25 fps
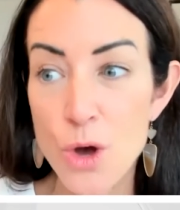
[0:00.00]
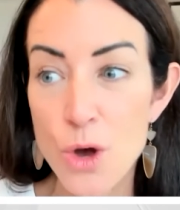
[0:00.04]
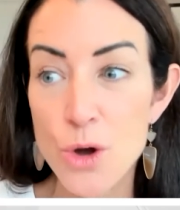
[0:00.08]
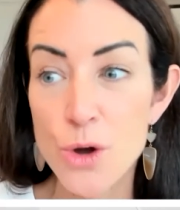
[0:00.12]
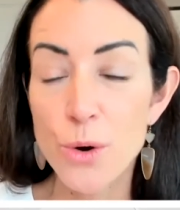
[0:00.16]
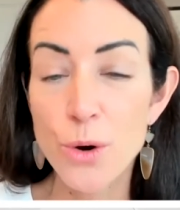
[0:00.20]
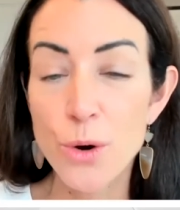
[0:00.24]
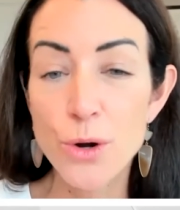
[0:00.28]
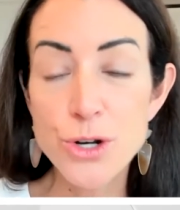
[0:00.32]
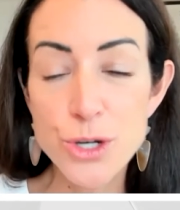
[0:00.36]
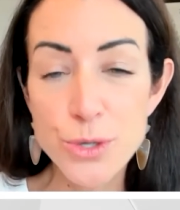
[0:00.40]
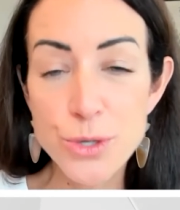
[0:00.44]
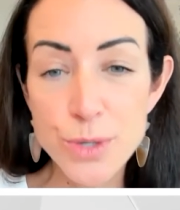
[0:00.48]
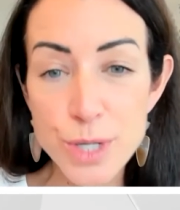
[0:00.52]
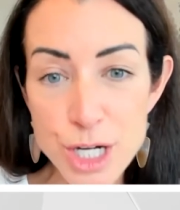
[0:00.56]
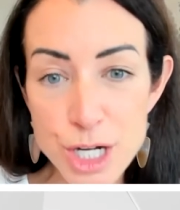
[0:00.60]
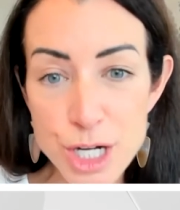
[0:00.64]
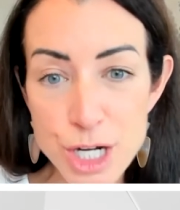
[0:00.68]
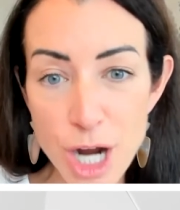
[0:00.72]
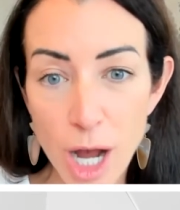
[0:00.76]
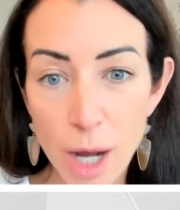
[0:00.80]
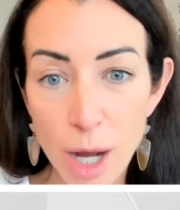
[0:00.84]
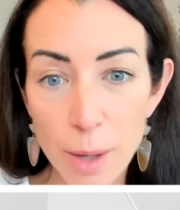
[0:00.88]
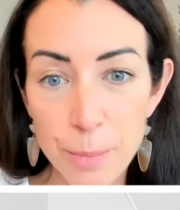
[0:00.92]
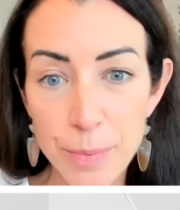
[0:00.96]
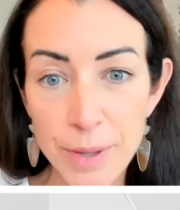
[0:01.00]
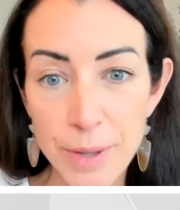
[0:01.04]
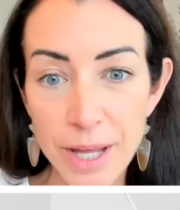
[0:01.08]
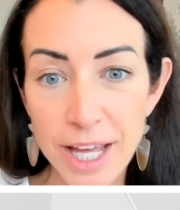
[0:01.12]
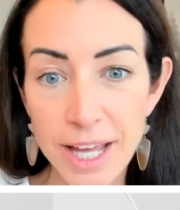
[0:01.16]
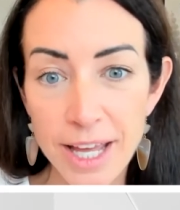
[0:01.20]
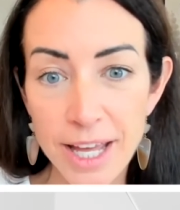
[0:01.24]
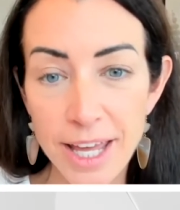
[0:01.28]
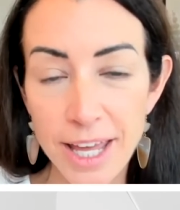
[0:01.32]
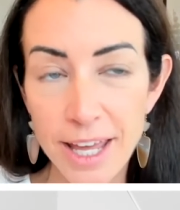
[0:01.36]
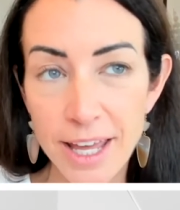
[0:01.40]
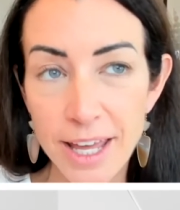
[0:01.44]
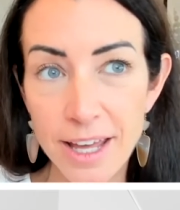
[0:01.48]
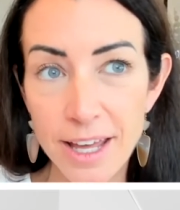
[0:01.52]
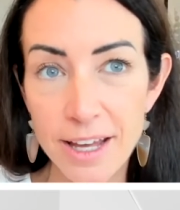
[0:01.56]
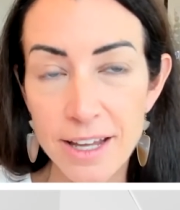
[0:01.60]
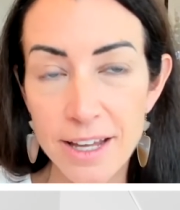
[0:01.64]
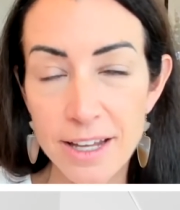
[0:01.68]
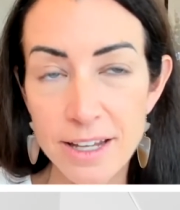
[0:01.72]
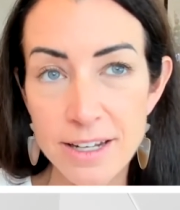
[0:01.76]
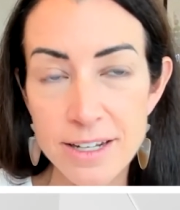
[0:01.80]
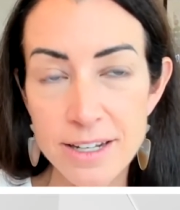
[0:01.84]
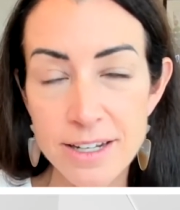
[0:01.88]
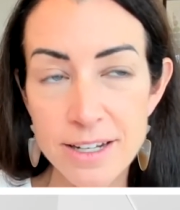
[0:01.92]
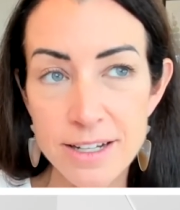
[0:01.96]
grocery shopping
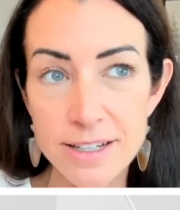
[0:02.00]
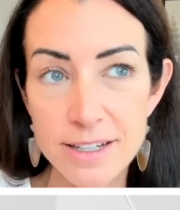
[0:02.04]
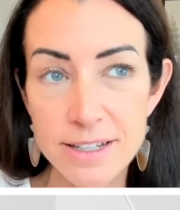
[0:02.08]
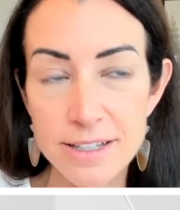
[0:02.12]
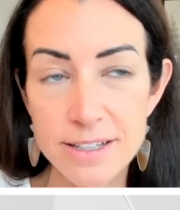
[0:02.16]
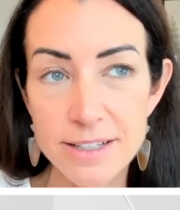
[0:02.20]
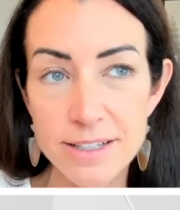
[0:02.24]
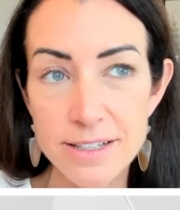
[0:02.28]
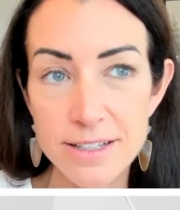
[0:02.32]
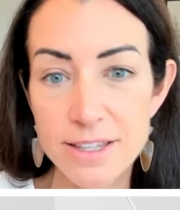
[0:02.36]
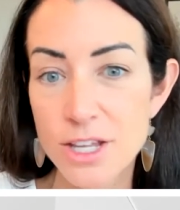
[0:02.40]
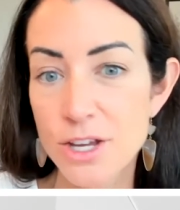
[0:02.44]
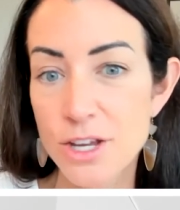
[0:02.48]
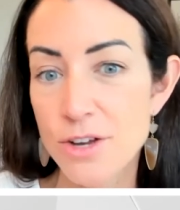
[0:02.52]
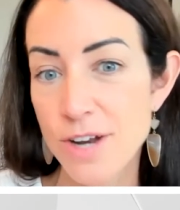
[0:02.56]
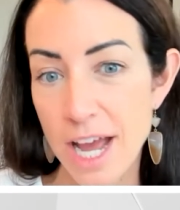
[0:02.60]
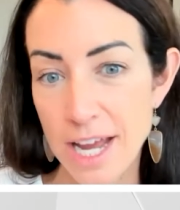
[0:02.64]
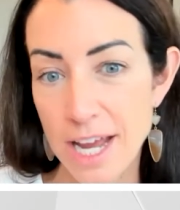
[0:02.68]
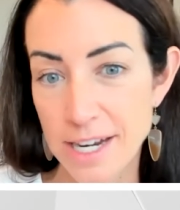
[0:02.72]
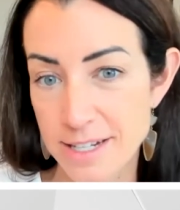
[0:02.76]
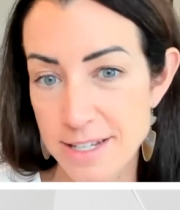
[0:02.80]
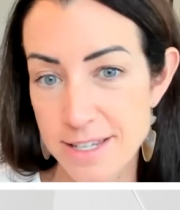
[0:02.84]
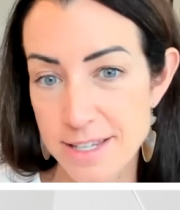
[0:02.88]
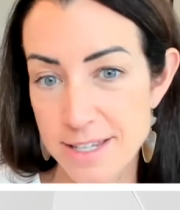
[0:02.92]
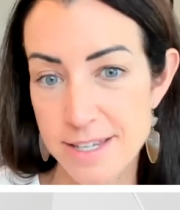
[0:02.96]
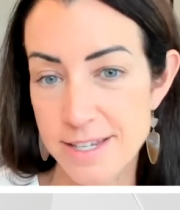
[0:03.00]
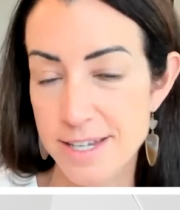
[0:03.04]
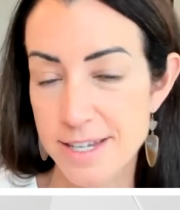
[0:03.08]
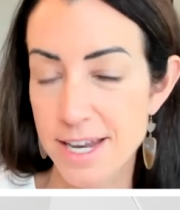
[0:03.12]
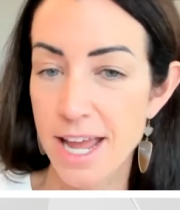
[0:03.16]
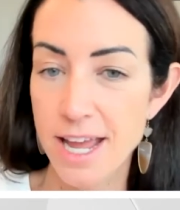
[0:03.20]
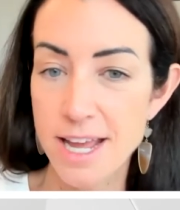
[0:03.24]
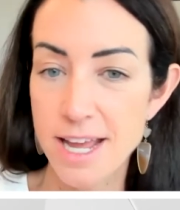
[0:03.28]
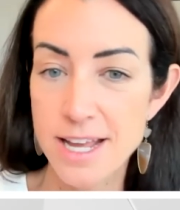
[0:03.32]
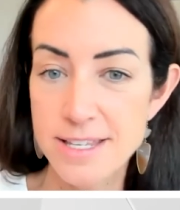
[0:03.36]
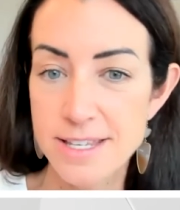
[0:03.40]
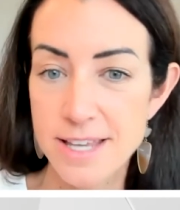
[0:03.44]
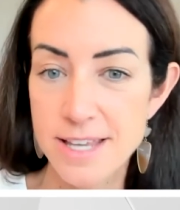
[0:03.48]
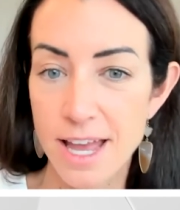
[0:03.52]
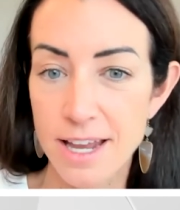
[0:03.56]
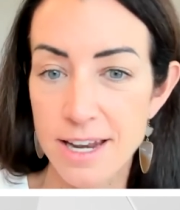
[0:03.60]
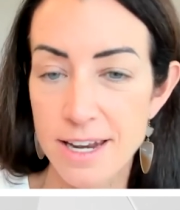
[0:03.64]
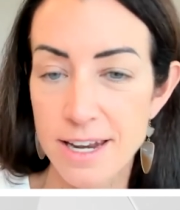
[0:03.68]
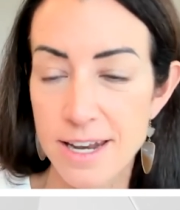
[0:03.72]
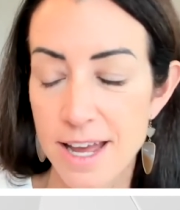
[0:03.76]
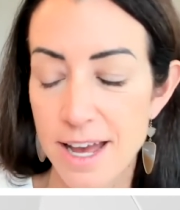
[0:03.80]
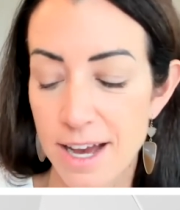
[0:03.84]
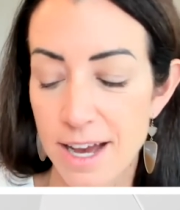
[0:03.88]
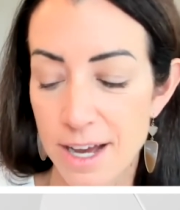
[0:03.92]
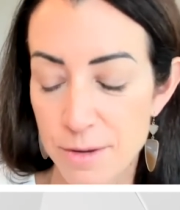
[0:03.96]
in the United States
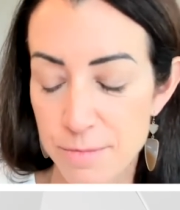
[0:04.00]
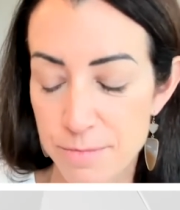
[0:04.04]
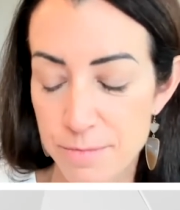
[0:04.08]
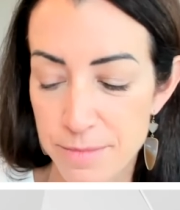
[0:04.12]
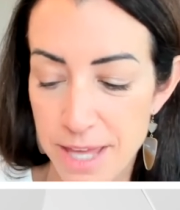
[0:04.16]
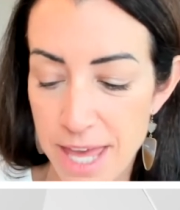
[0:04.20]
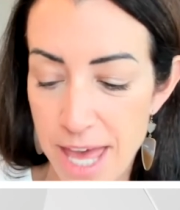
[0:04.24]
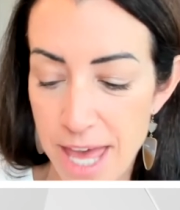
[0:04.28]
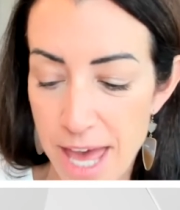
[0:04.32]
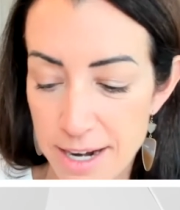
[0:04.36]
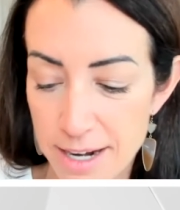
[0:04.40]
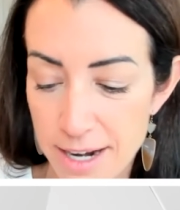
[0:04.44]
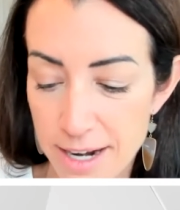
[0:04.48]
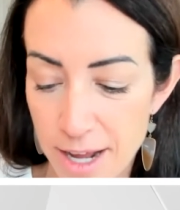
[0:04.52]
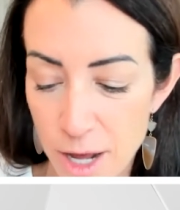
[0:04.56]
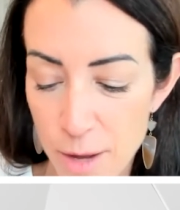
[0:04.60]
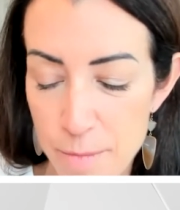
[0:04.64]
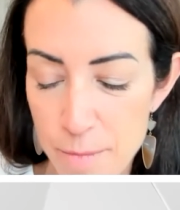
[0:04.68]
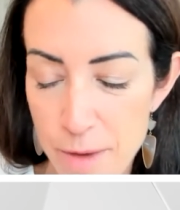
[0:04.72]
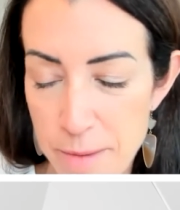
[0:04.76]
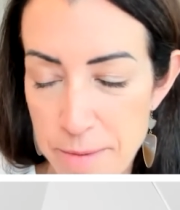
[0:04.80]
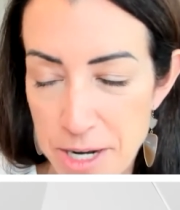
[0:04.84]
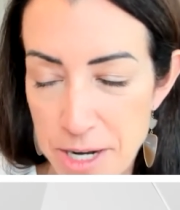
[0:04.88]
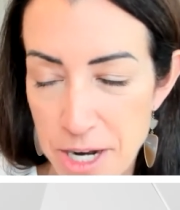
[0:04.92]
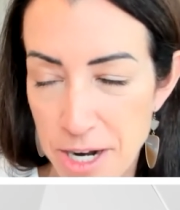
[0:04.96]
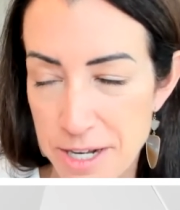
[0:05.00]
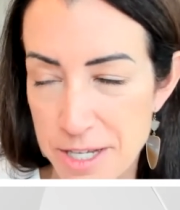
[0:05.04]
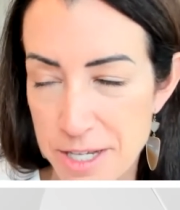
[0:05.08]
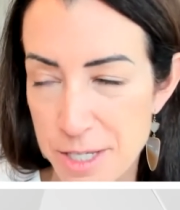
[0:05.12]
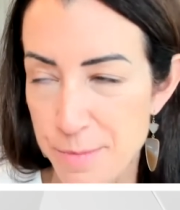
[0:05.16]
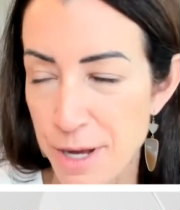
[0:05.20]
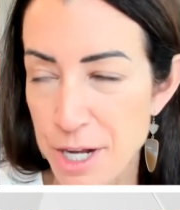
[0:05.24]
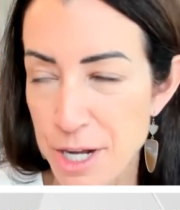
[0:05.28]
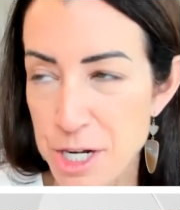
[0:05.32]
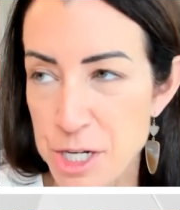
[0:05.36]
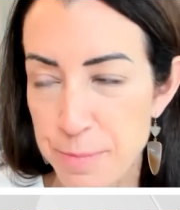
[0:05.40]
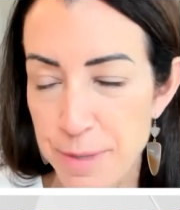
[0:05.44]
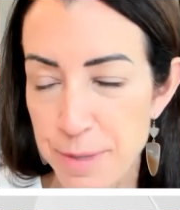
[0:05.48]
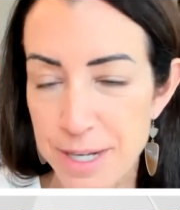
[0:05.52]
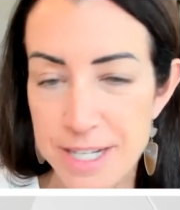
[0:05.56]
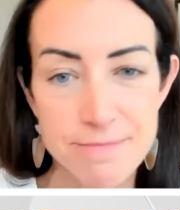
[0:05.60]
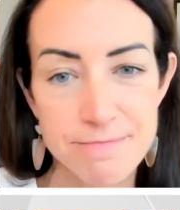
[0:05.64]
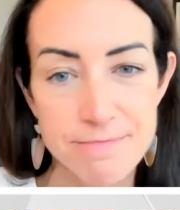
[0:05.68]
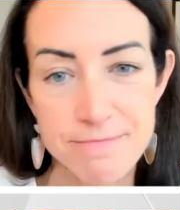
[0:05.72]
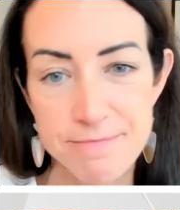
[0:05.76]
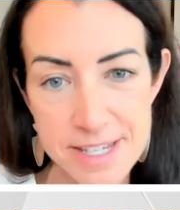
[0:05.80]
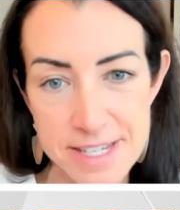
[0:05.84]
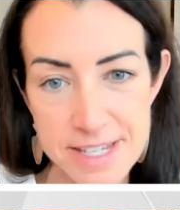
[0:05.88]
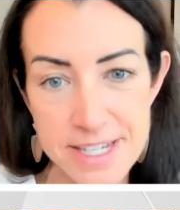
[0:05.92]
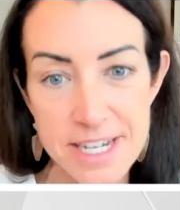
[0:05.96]
and Canada, maybe not as much, but
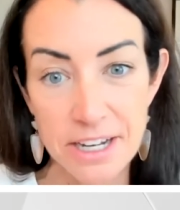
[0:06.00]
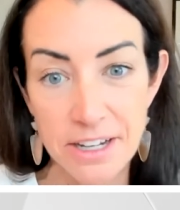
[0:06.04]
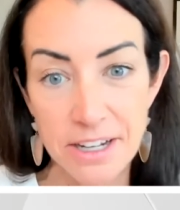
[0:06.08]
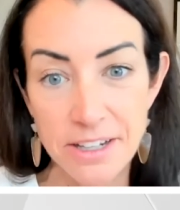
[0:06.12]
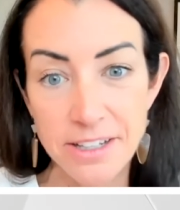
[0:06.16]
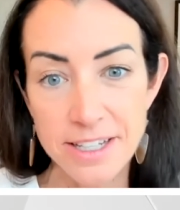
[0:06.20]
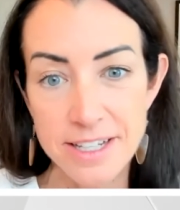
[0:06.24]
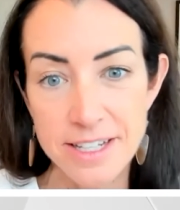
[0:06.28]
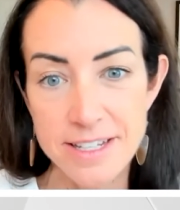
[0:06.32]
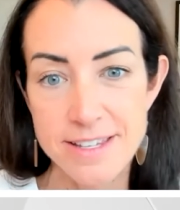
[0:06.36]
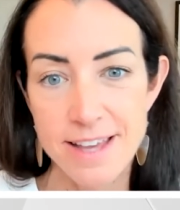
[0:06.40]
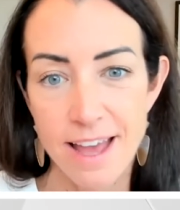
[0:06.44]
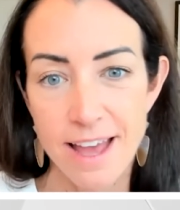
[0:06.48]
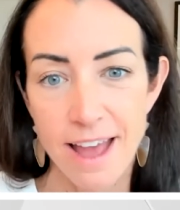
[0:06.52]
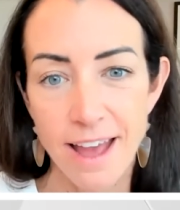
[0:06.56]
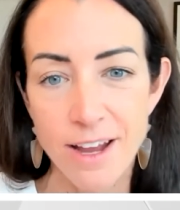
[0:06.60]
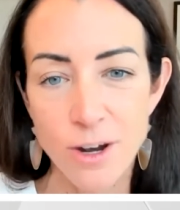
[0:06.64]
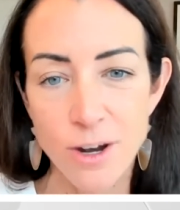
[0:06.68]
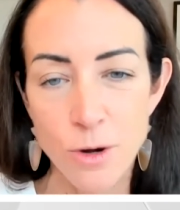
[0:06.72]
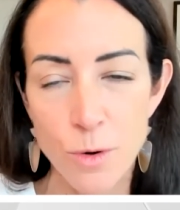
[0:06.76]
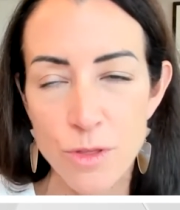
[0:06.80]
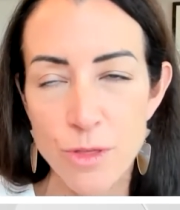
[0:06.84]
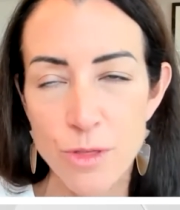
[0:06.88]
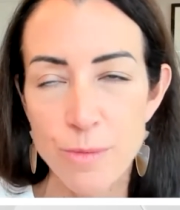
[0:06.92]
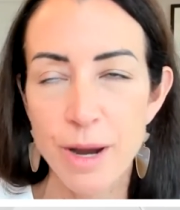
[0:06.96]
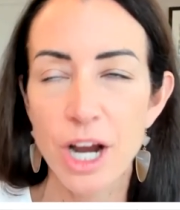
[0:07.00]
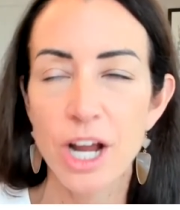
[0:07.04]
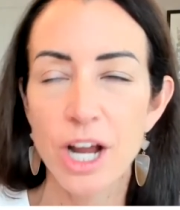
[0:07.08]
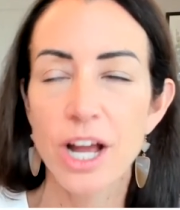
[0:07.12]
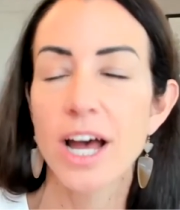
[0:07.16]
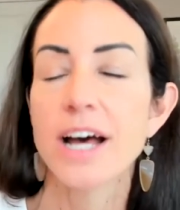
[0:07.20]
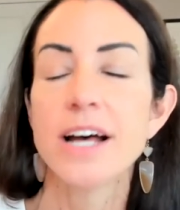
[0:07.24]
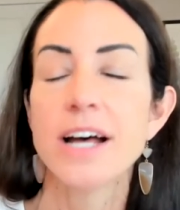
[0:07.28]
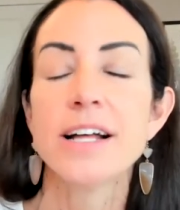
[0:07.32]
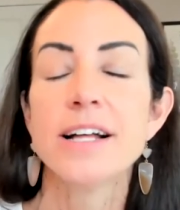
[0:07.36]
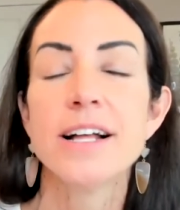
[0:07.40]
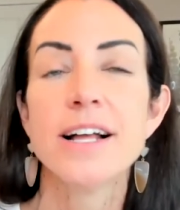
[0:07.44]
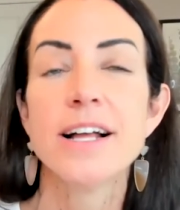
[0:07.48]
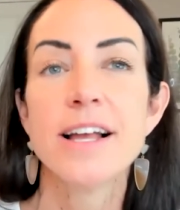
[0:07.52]
still, let's say North America.